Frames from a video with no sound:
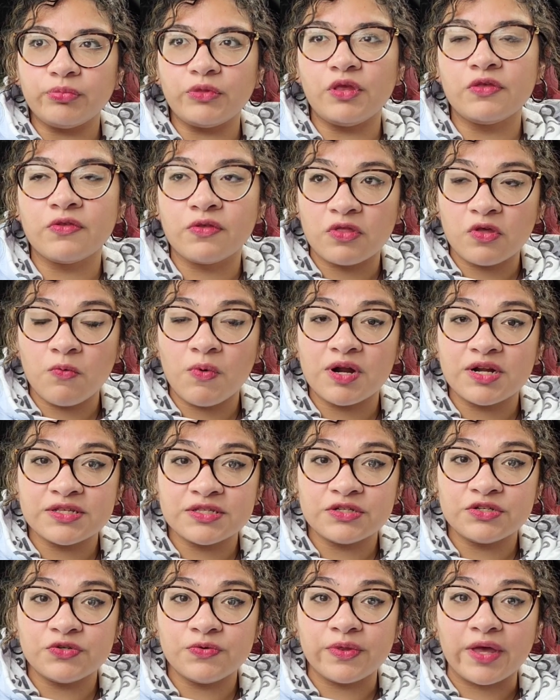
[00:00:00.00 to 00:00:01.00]
So they want us
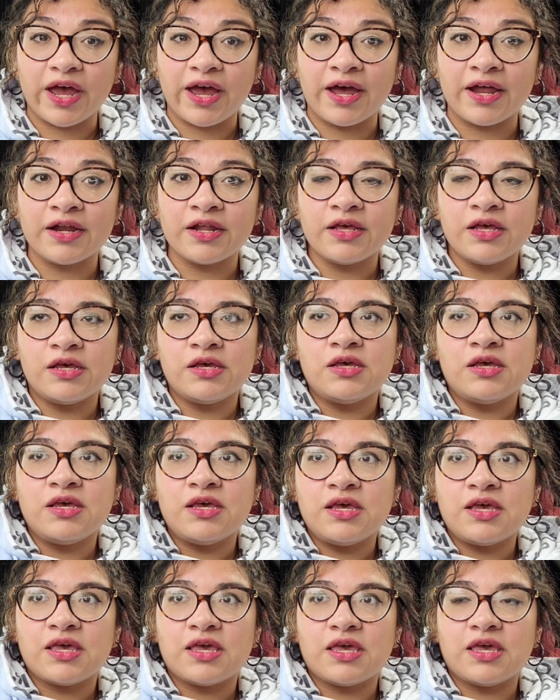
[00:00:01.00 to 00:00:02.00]
to do that.
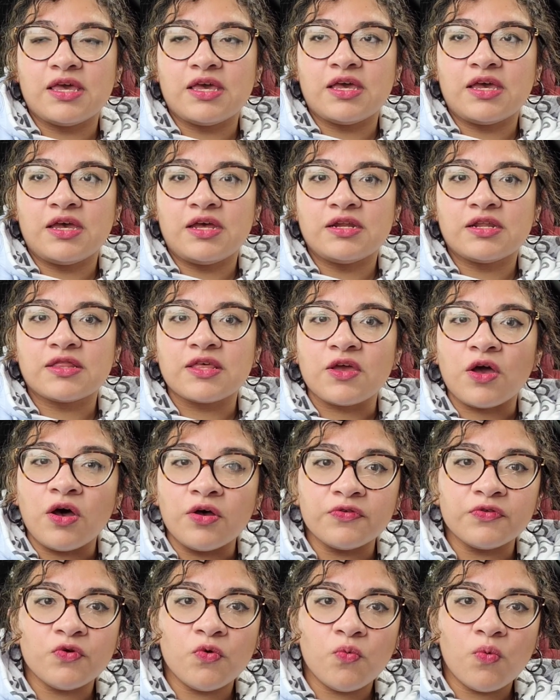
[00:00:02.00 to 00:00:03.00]
And they
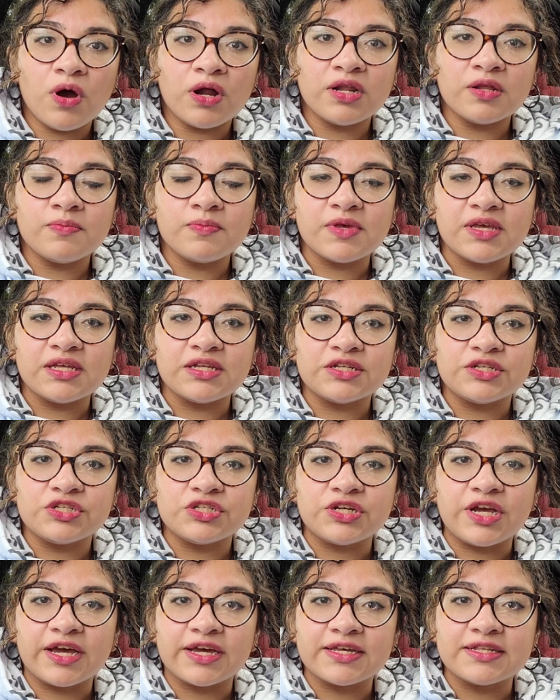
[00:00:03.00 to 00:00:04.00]
also wanted me to
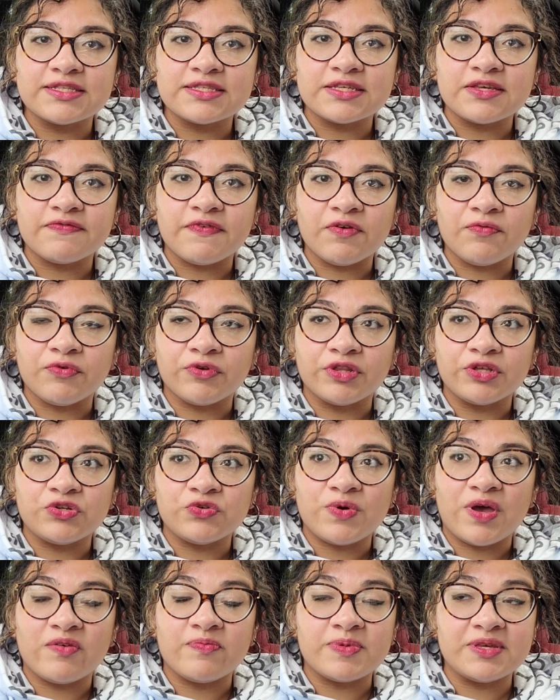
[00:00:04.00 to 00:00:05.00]
check and see if I really
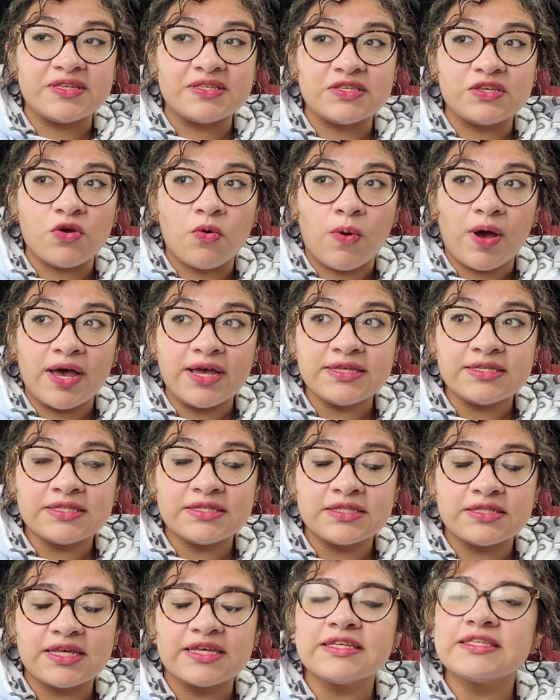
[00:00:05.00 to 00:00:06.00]
do have
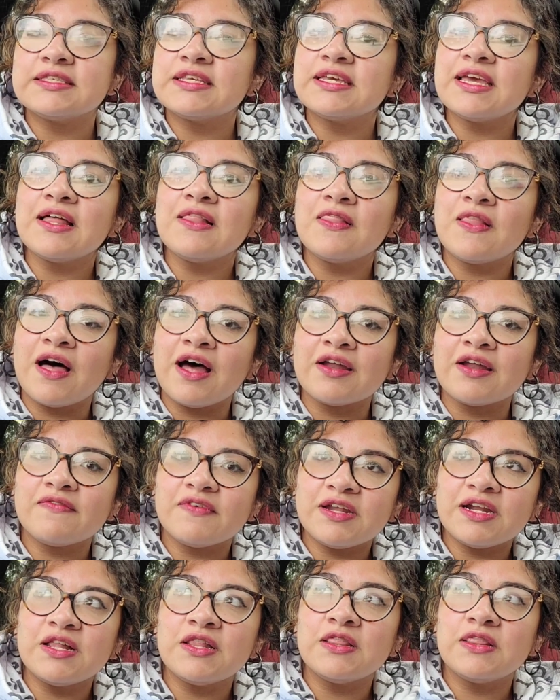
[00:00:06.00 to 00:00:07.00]
PCOS. They say a lot of
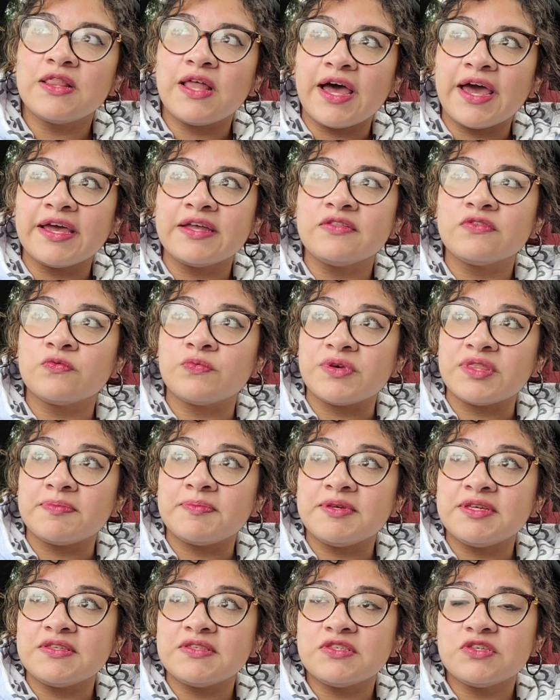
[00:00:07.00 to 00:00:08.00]
it aligns with
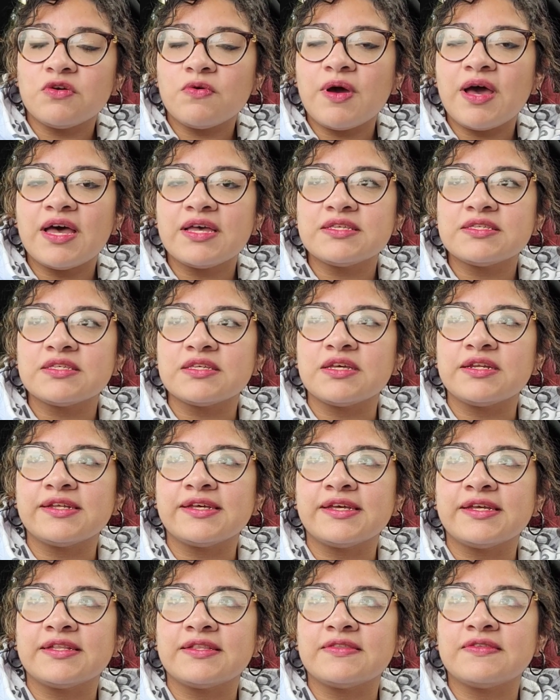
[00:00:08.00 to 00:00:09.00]
PCOS,
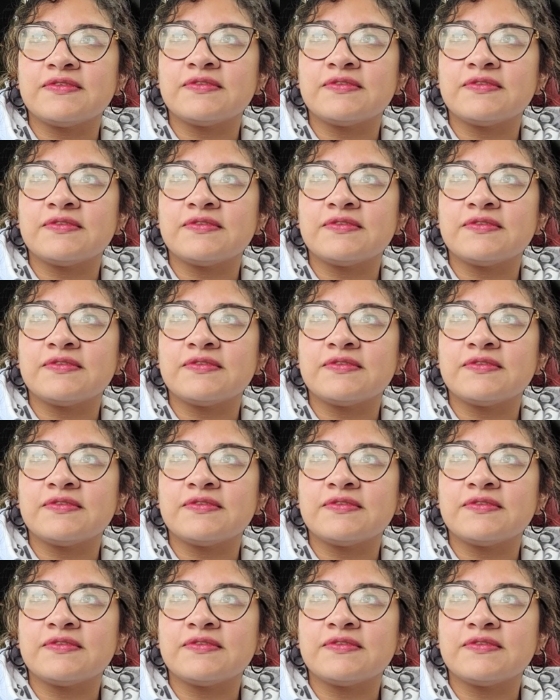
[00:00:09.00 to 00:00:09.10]
and